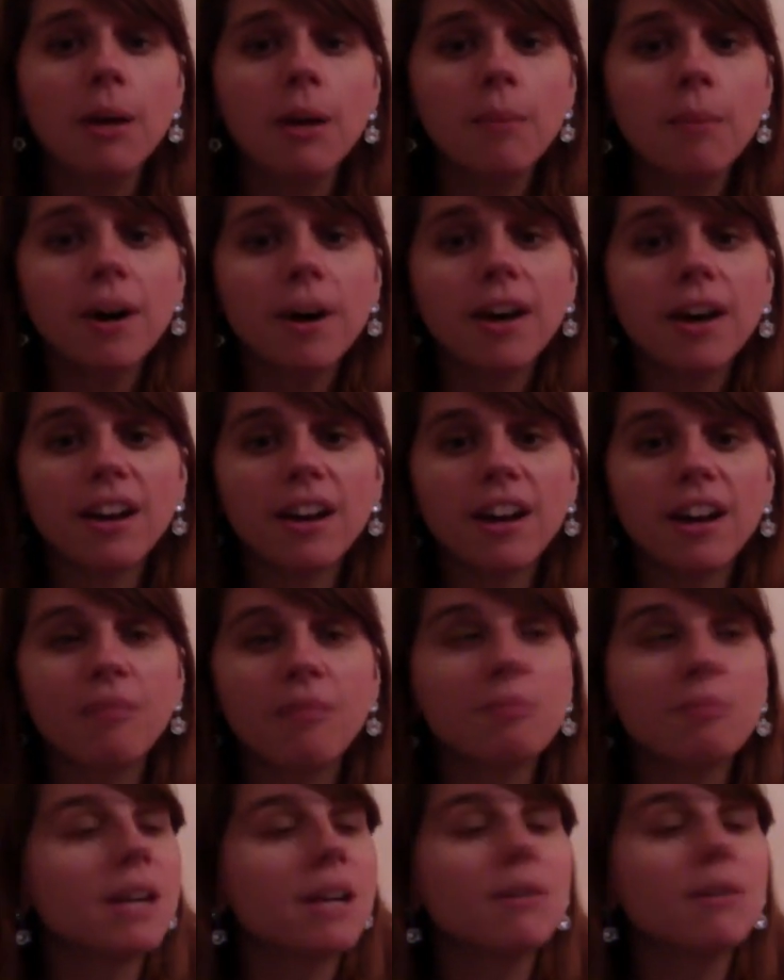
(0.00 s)
But
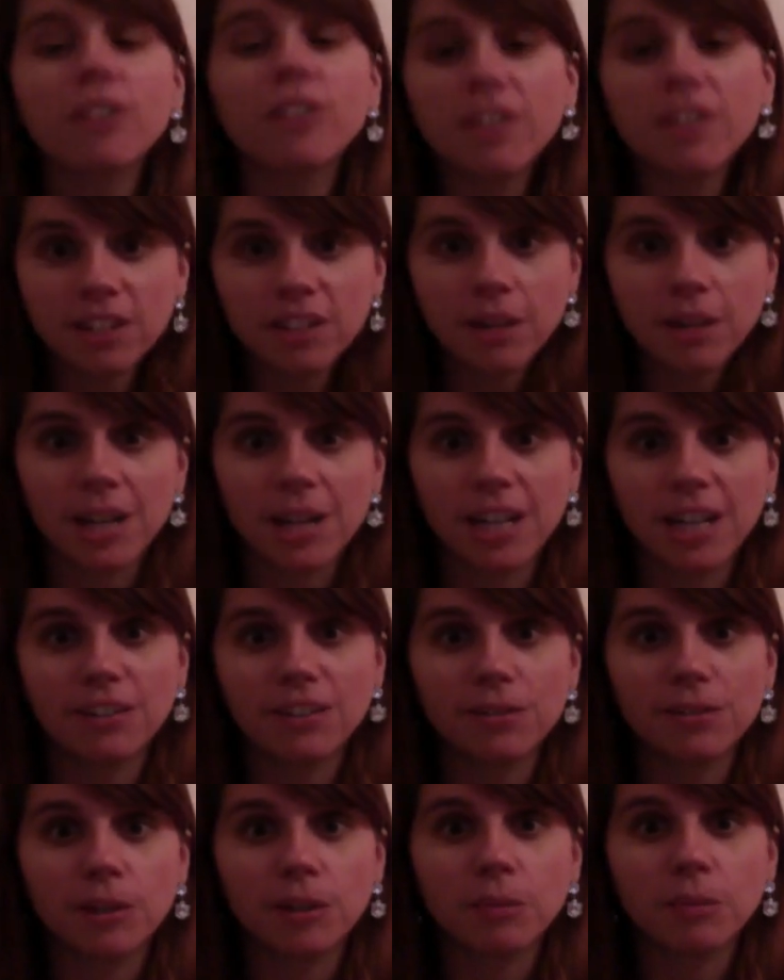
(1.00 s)
it was all the time I had to
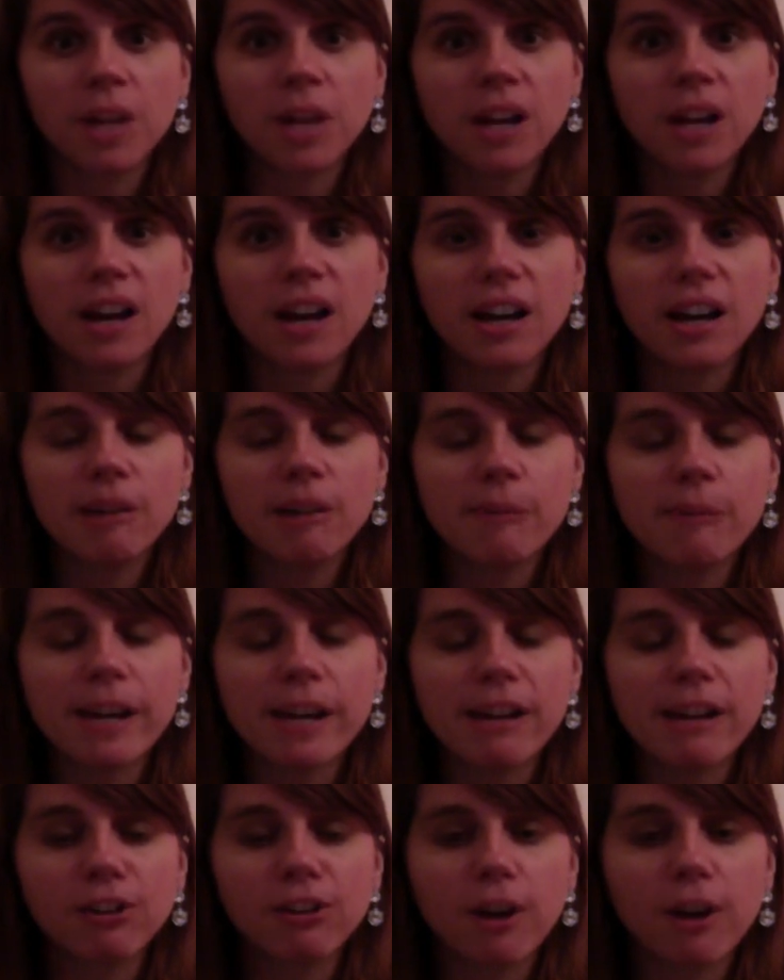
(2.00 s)
film. I went
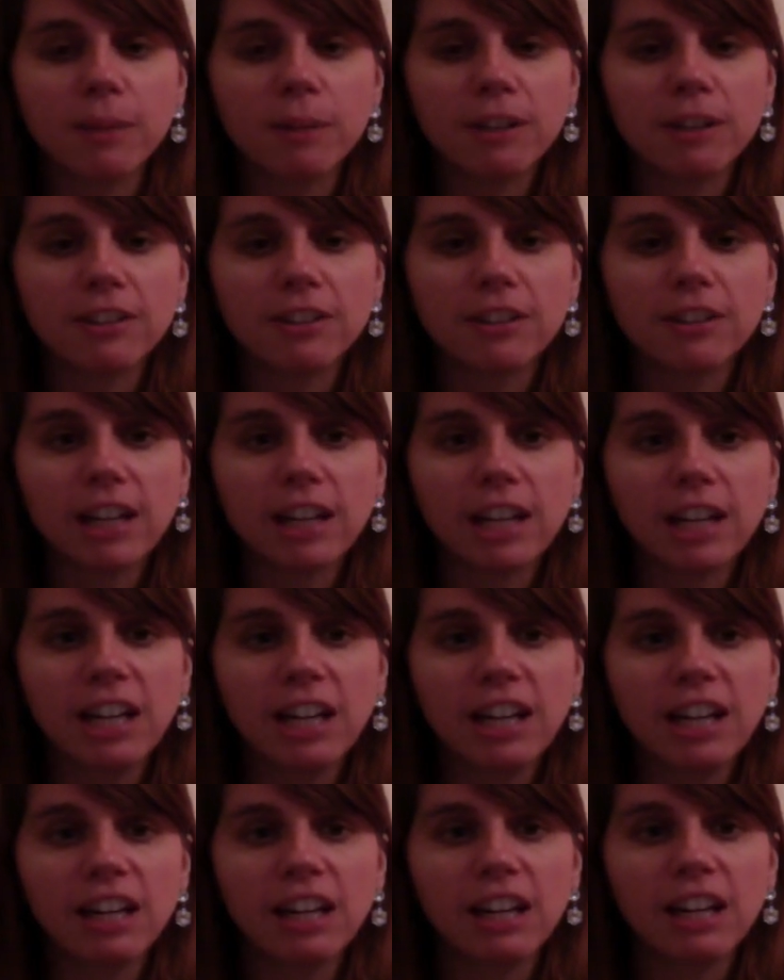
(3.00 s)
out shopping
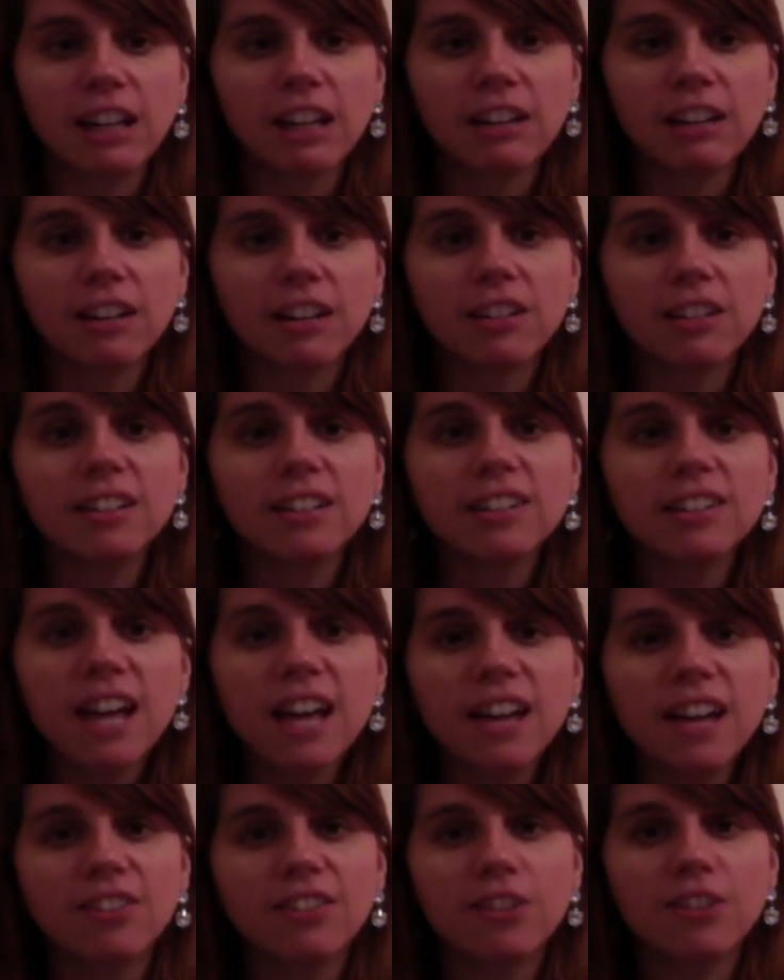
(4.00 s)
today and did a
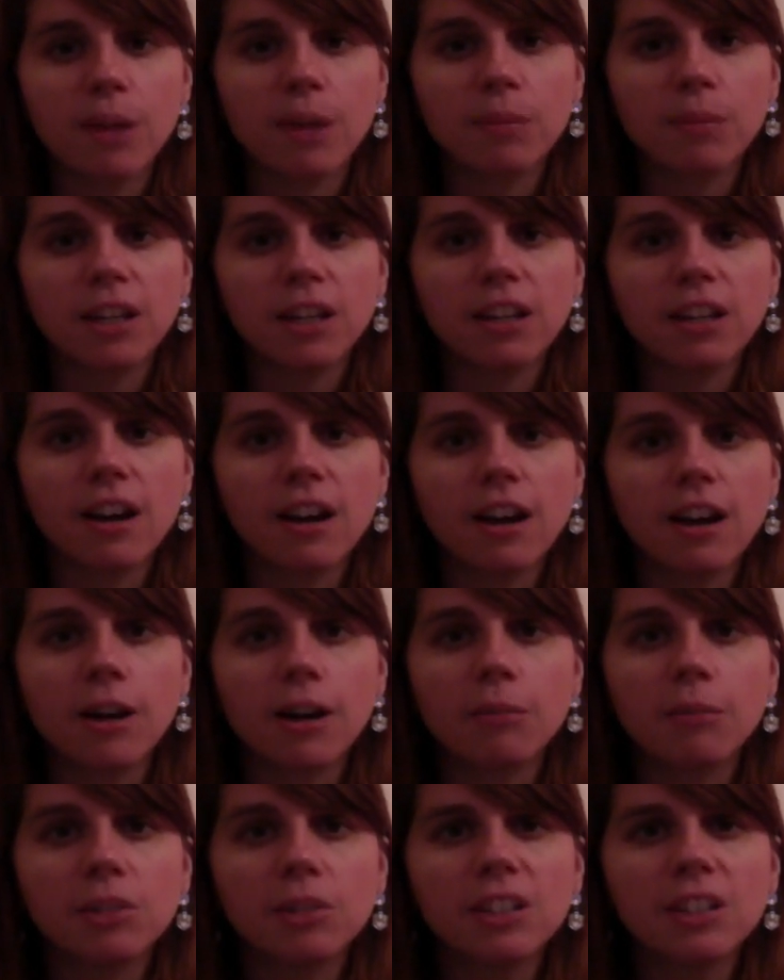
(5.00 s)
lot of shopping,
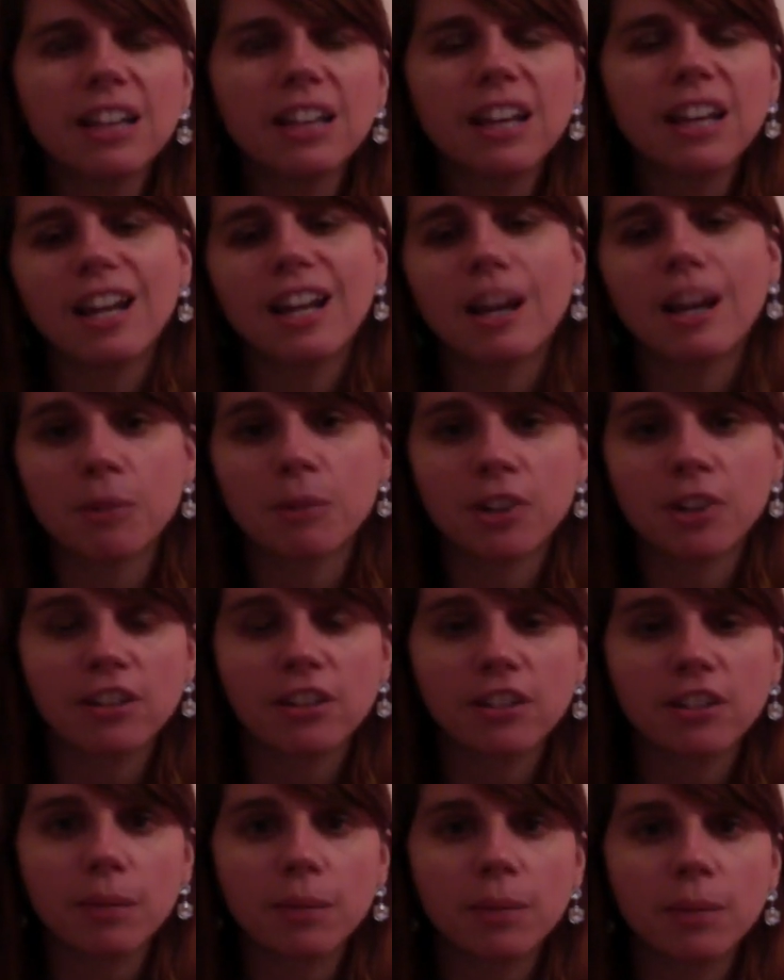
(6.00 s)
did a lot of Amazon
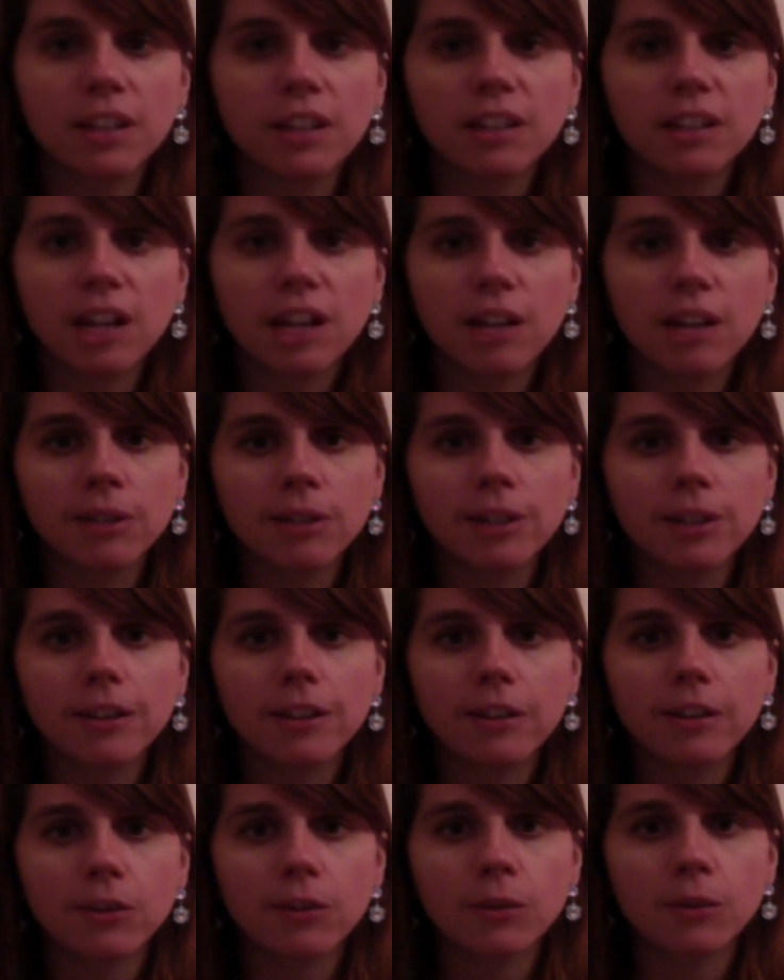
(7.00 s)
shopping at
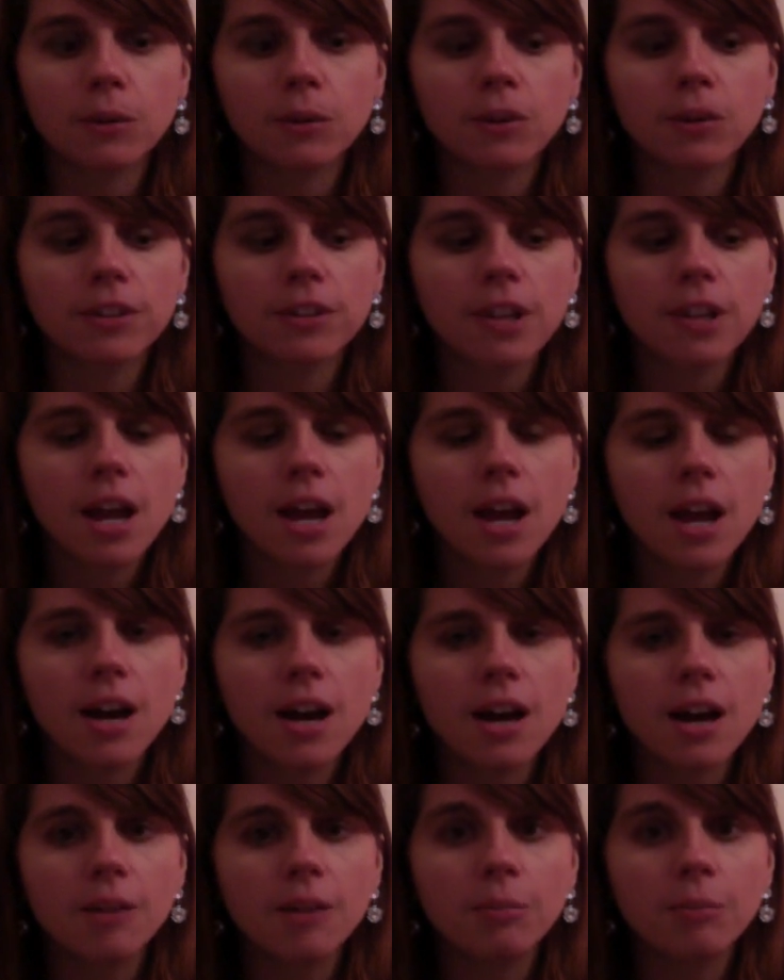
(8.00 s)
retail stores,
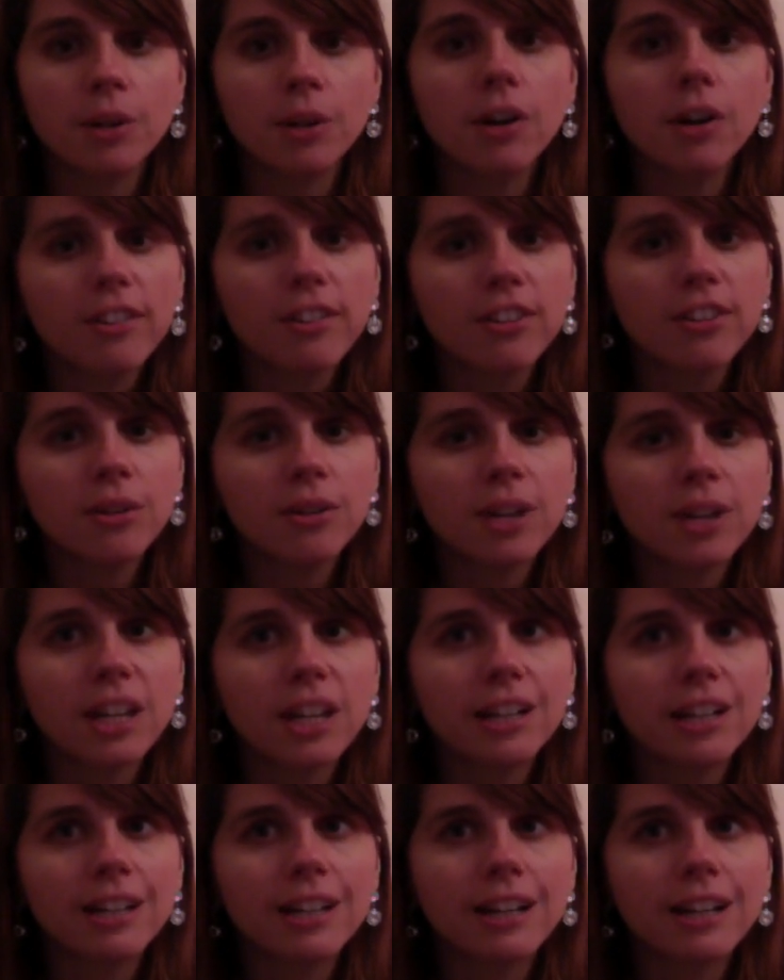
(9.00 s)
but also
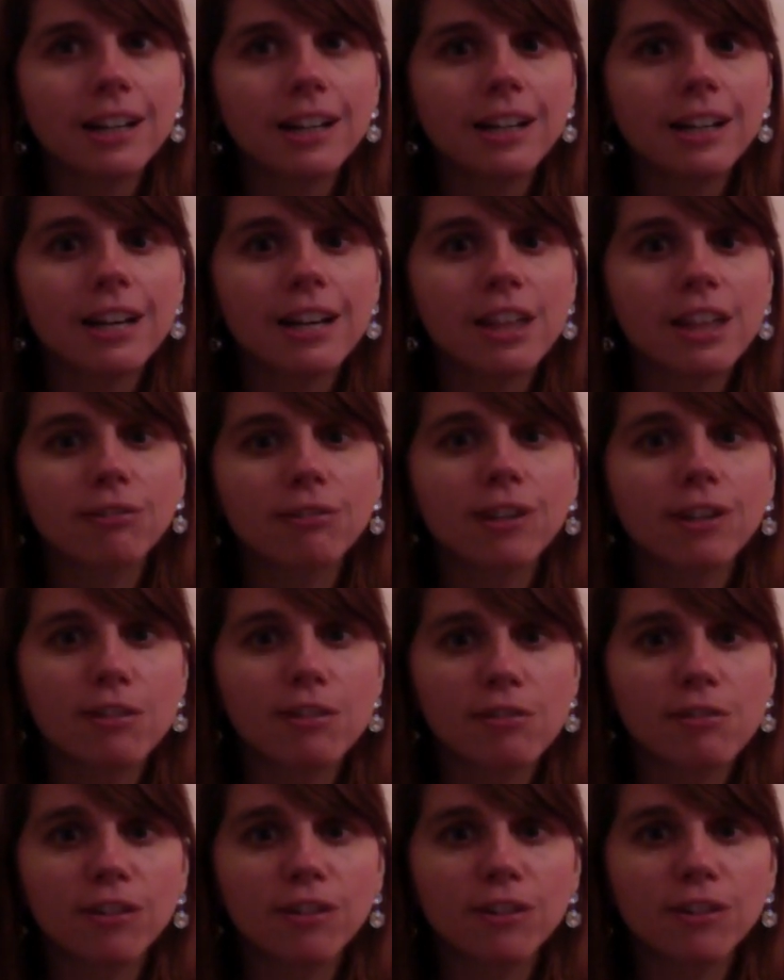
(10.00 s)
hit 3
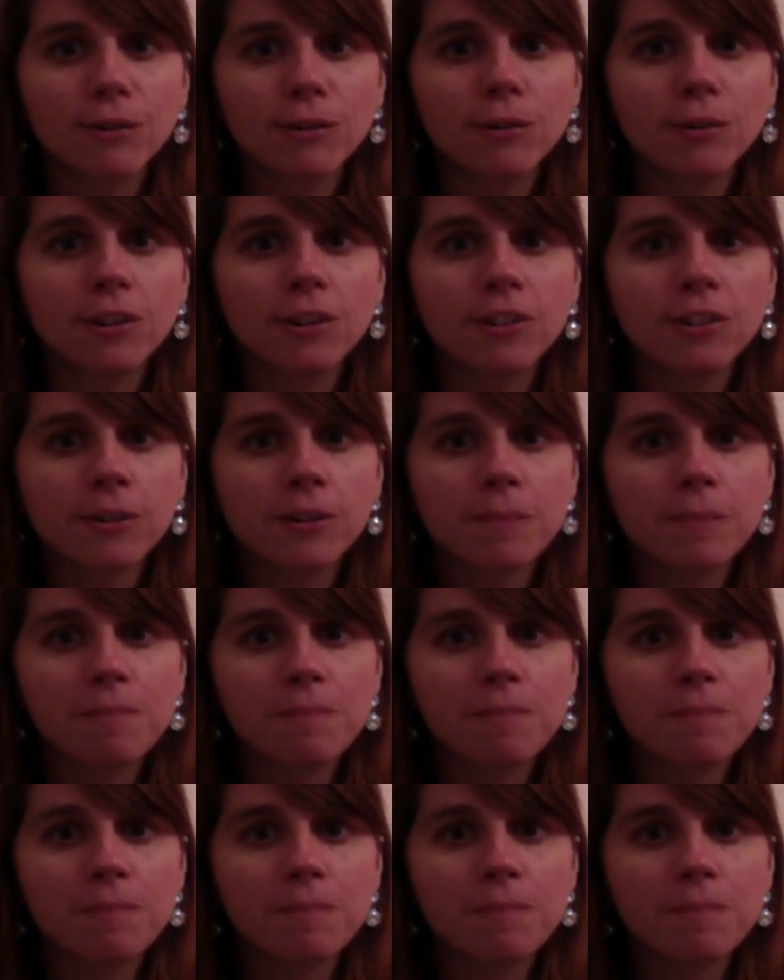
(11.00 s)
thrift stores.